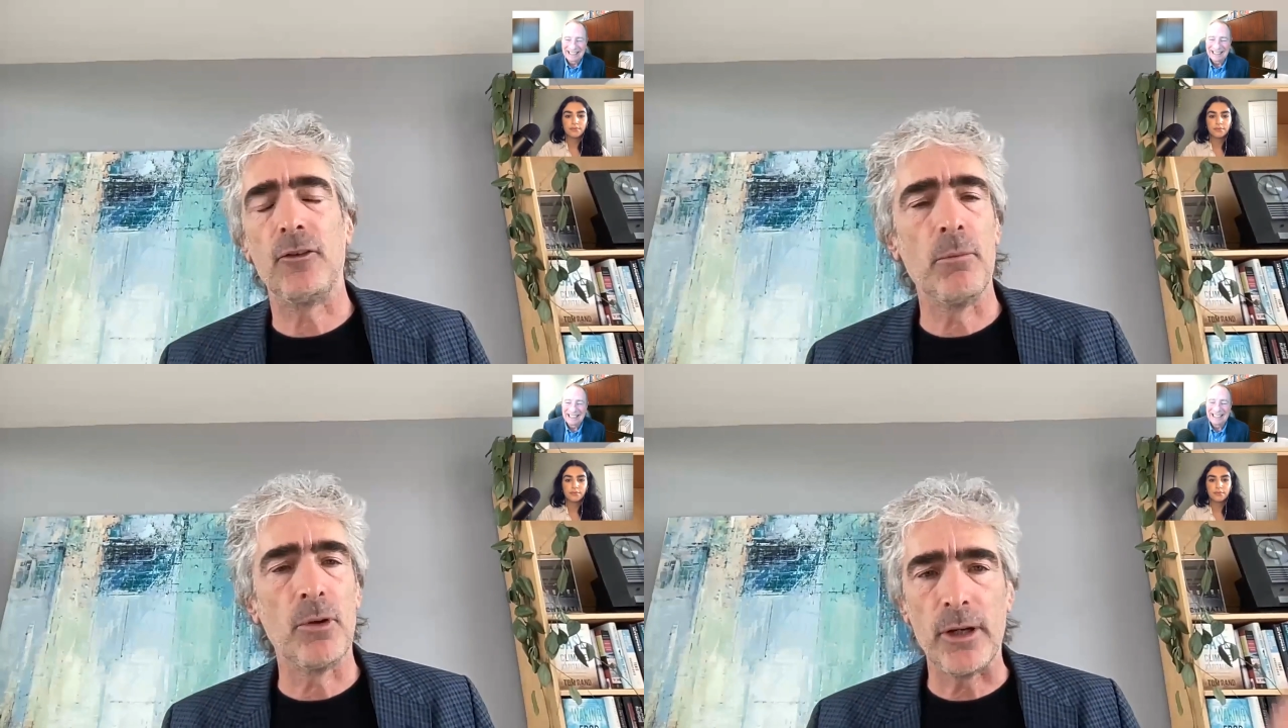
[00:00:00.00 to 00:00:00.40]

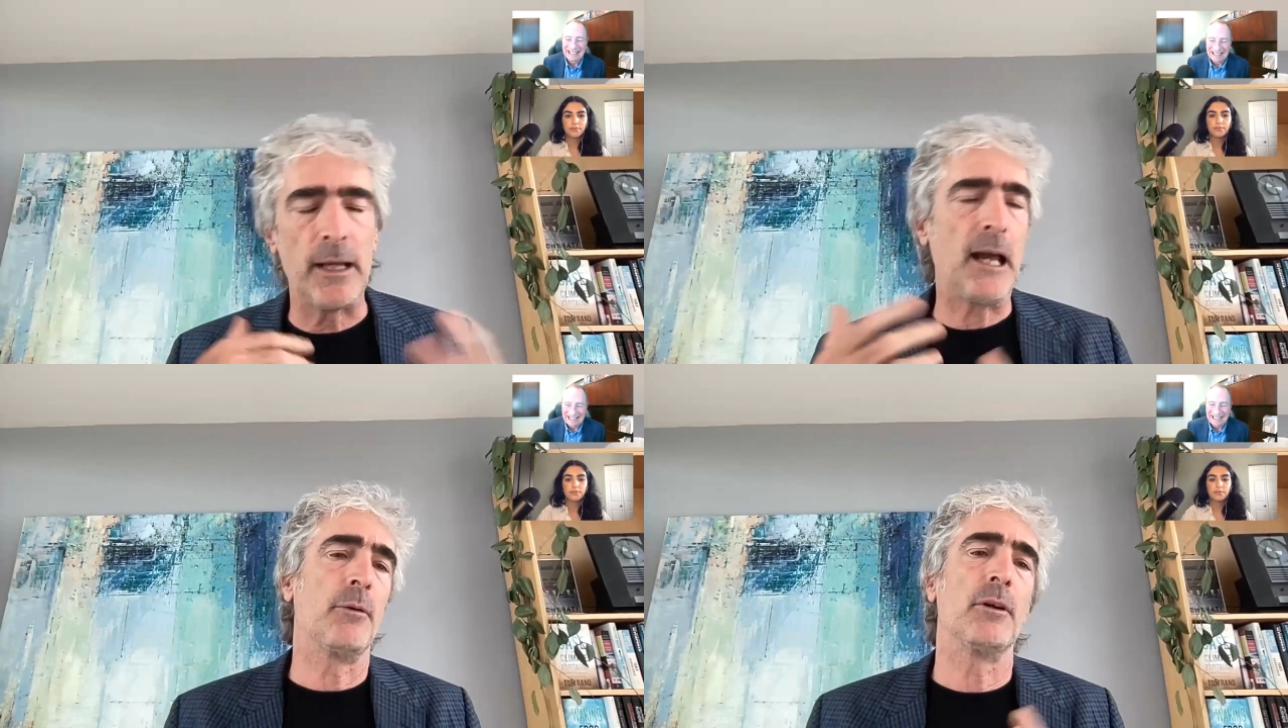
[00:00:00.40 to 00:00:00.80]
So Murray and
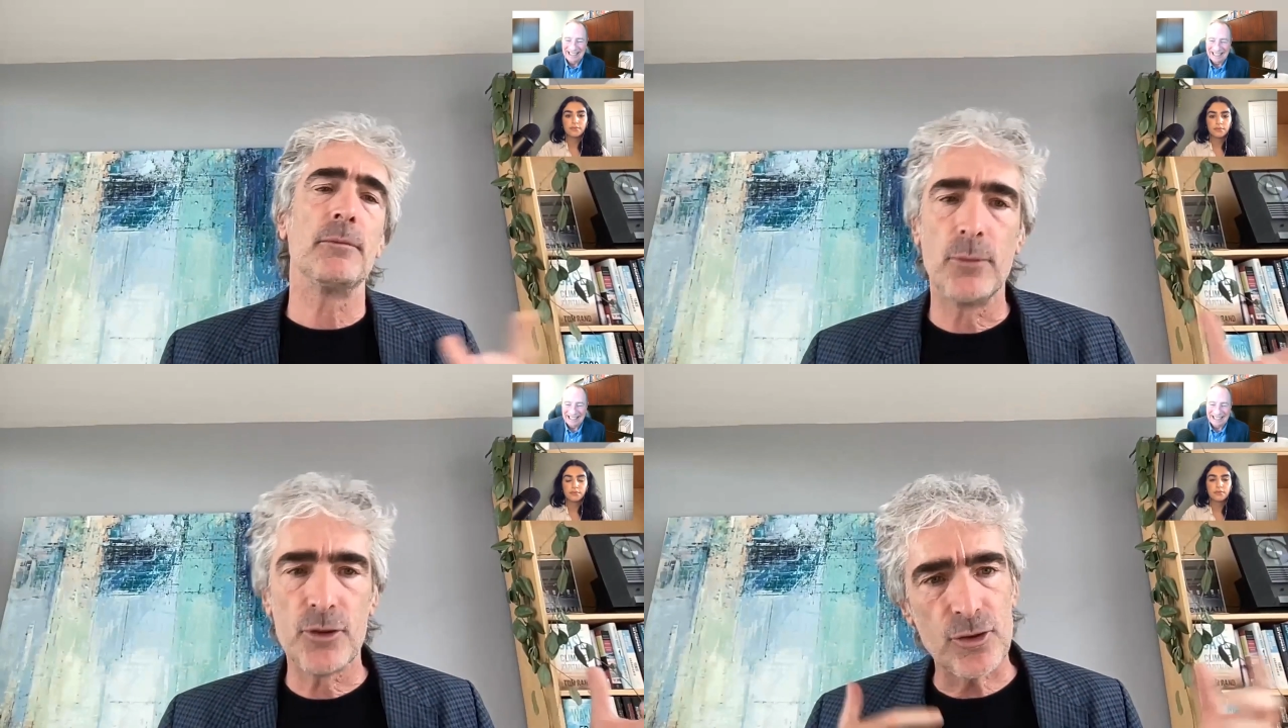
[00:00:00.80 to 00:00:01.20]
I
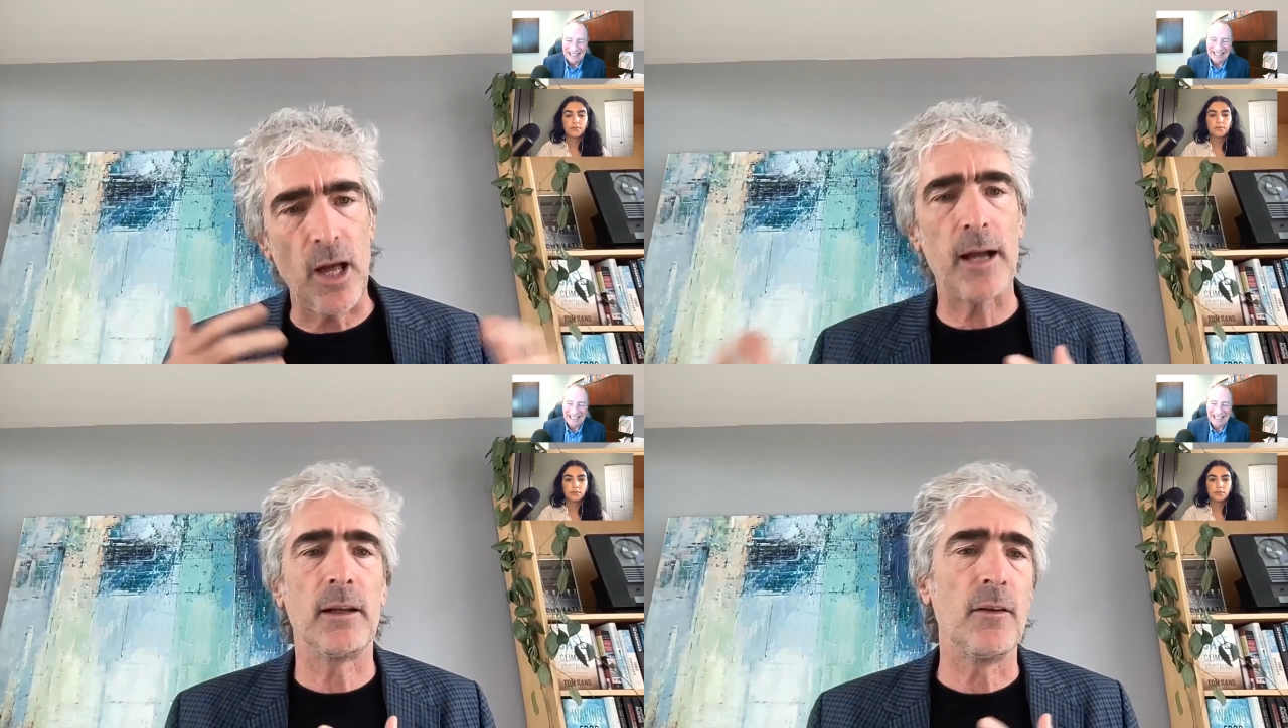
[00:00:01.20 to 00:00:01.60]
were
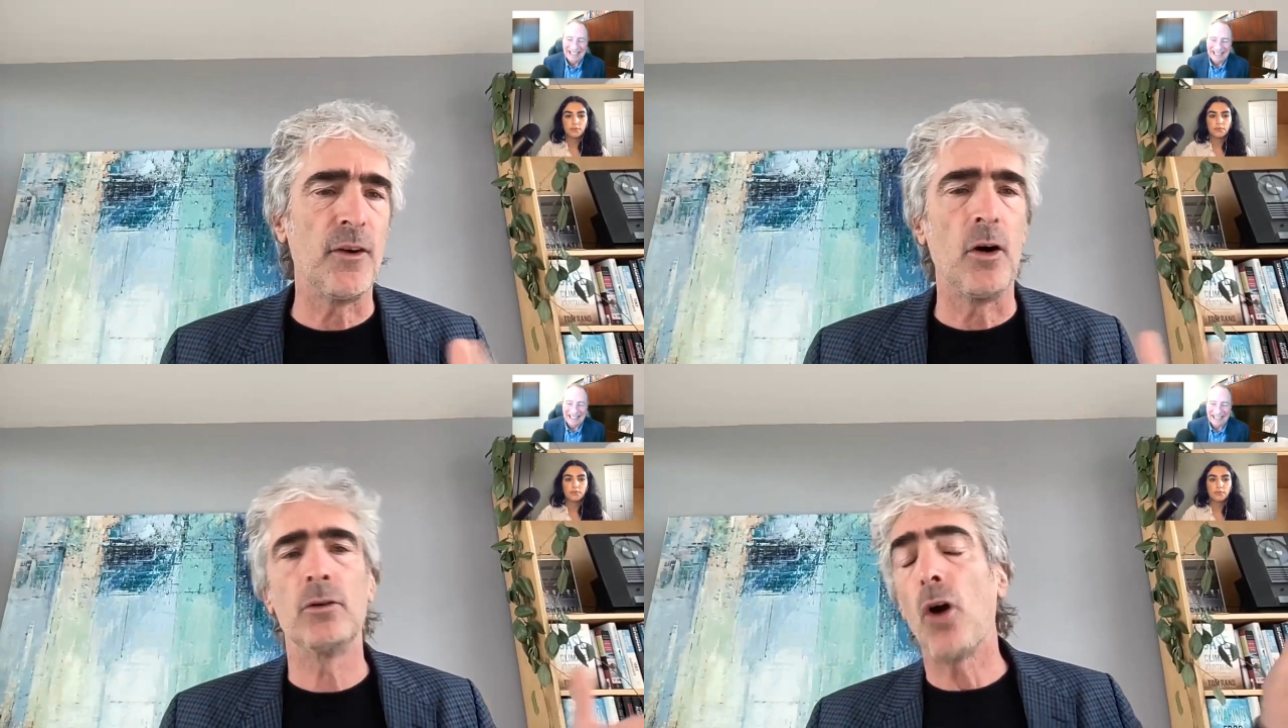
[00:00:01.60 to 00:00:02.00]
talking on the
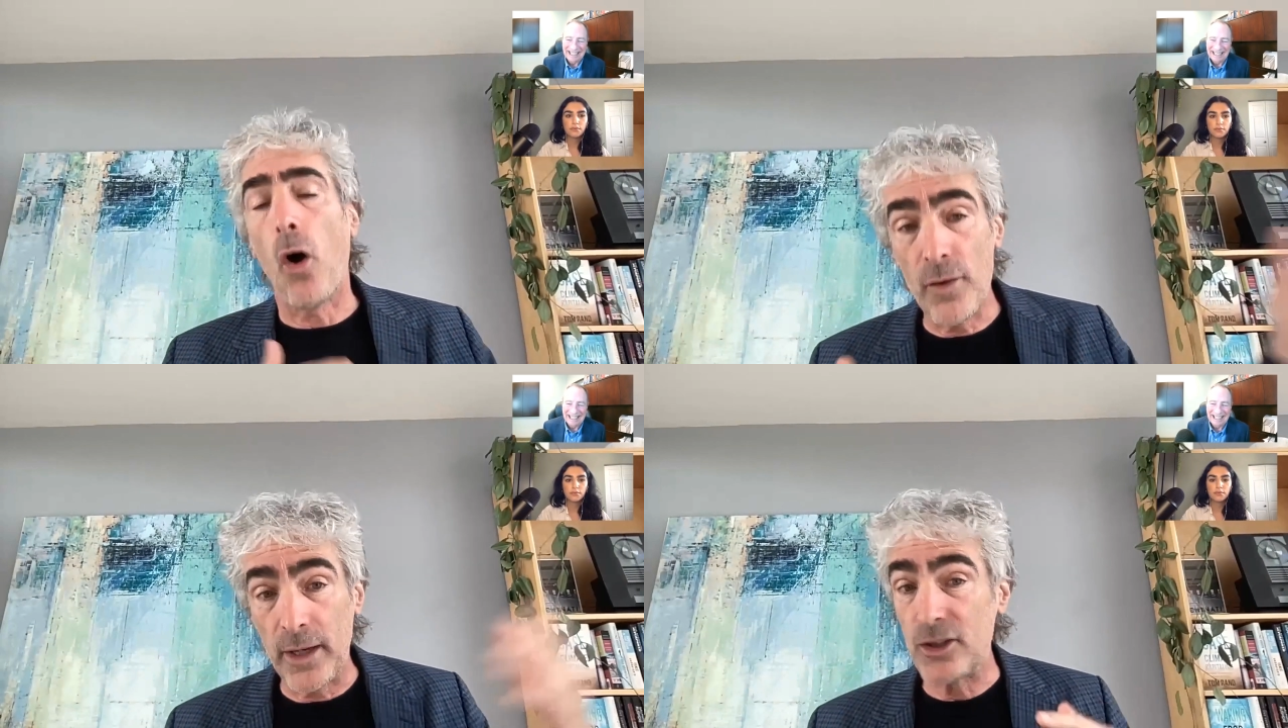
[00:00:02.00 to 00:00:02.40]
phone.
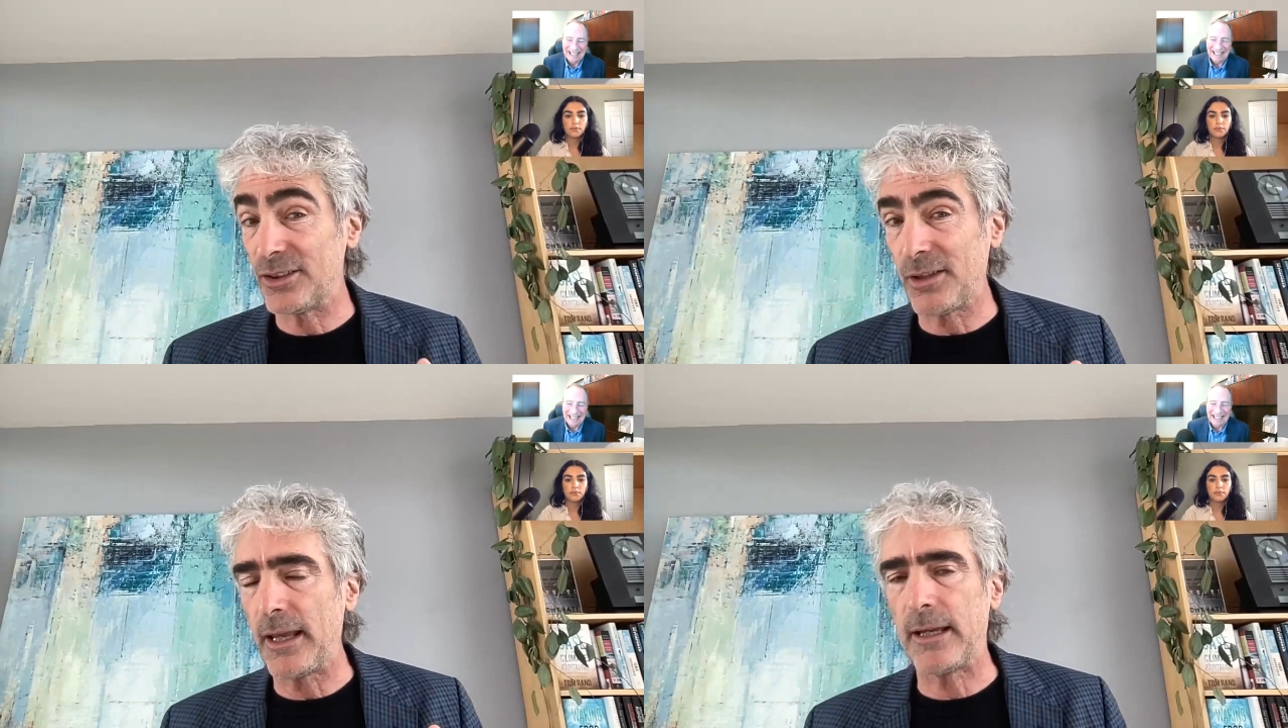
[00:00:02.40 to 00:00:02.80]
COVID had
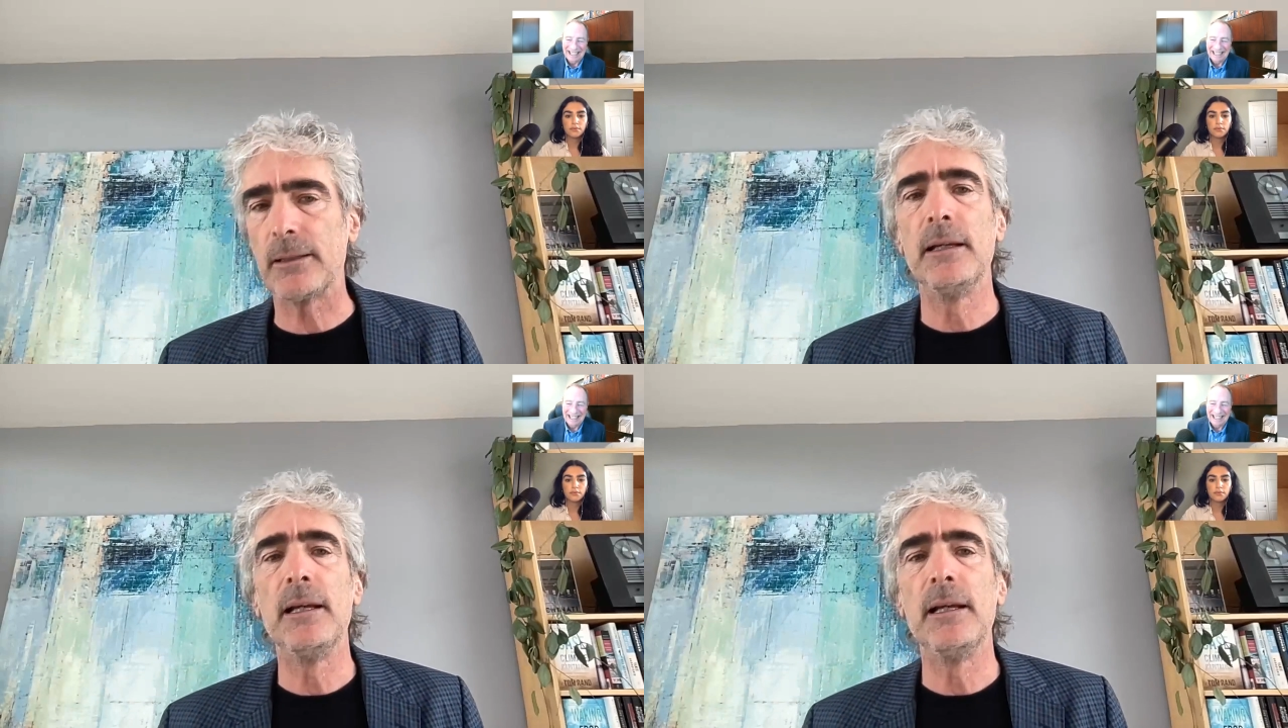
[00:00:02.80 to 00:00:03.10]
just hit.